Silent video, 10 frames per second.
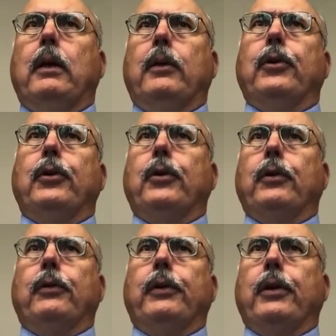do
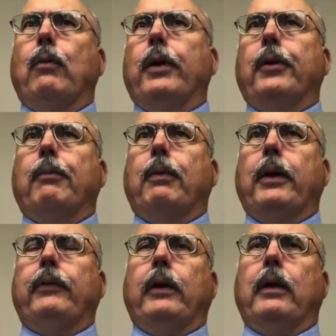you, you know, whether you're
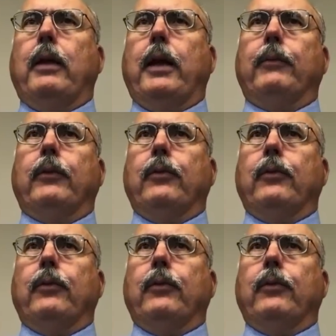placing claims or